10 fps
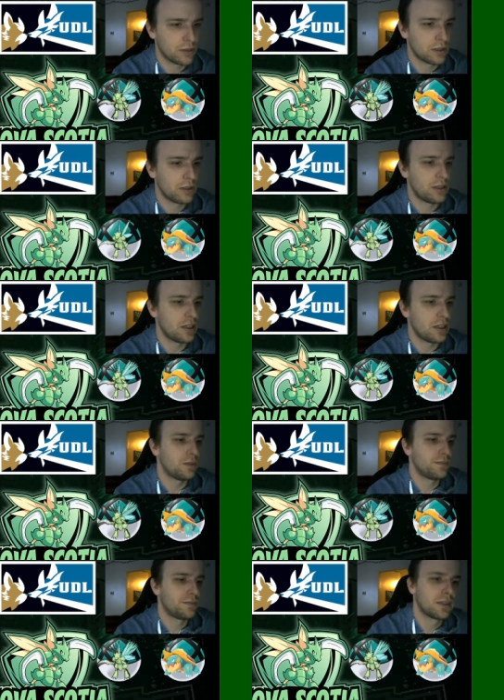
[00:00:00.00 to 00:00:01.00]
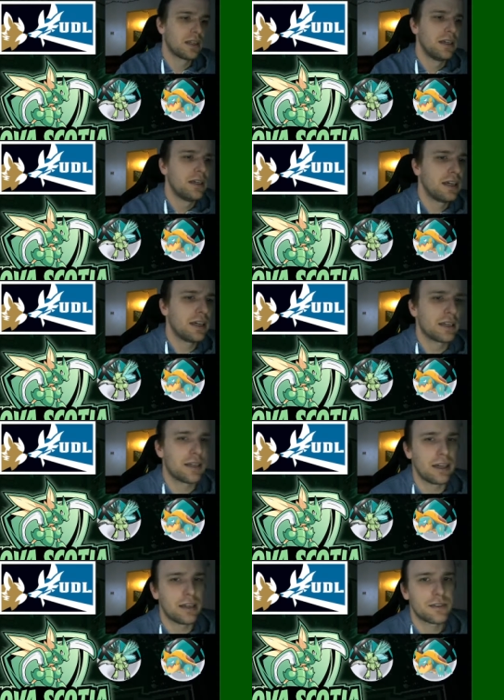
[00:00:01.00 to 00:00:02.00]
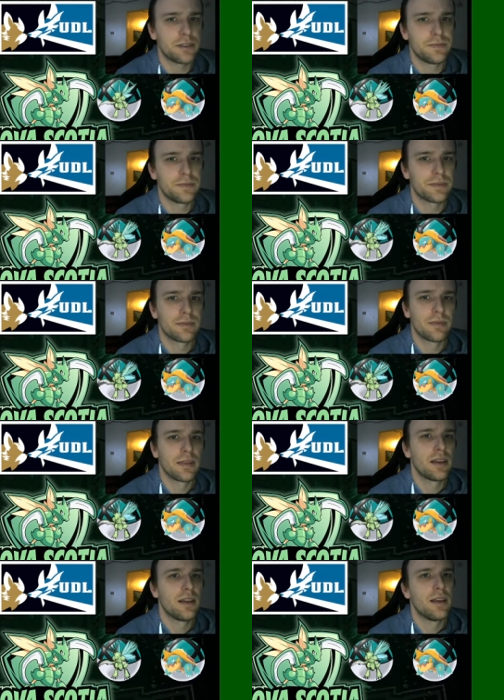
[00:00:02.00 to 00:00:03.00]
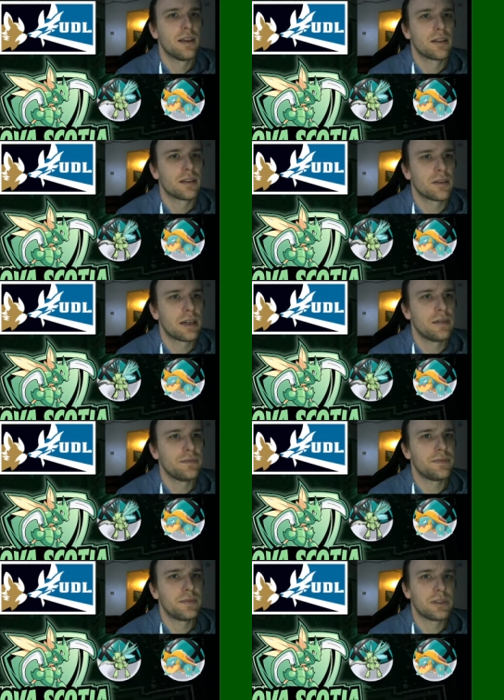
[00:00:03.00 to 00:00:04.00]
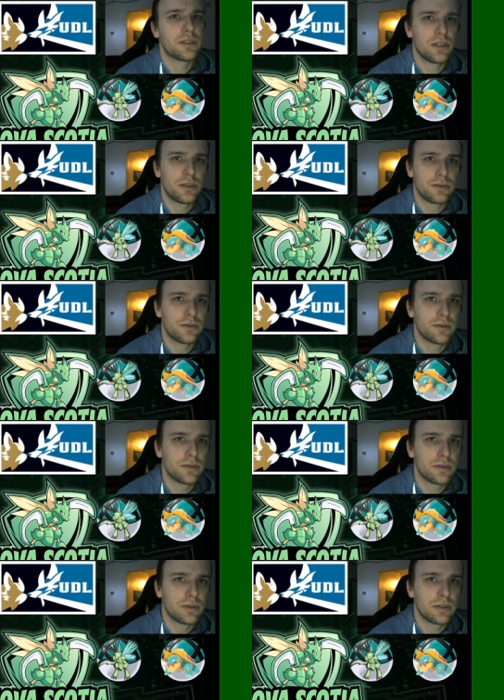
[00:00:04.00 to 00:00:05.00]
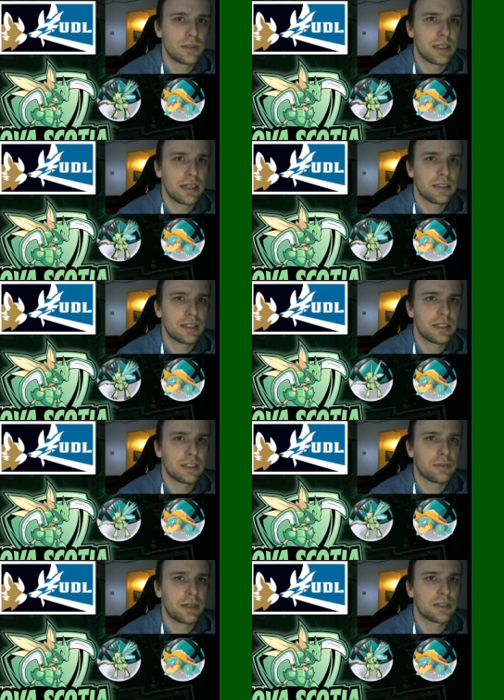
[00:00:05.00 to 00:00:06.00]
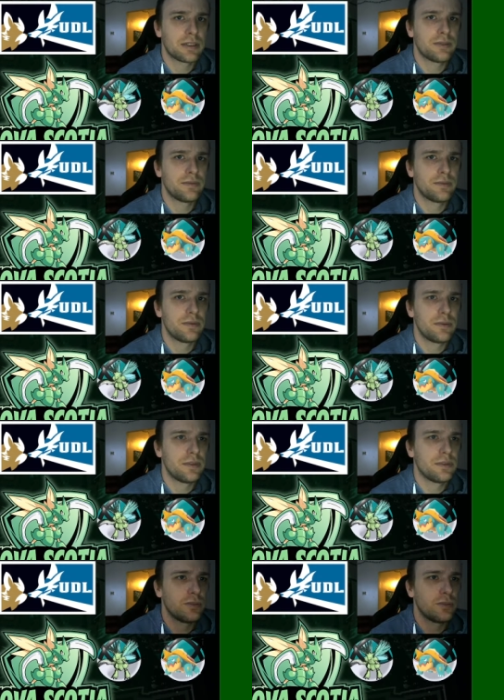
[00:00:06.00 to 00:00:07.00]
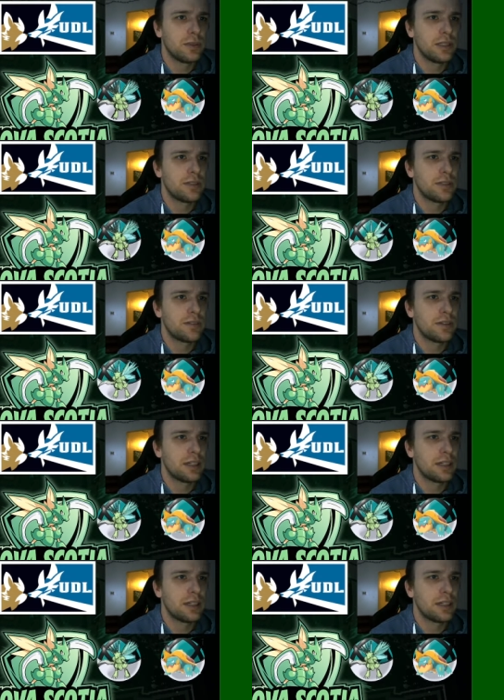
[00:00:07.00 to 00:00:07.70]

No, it can't. Okay, so as I expected, we don't have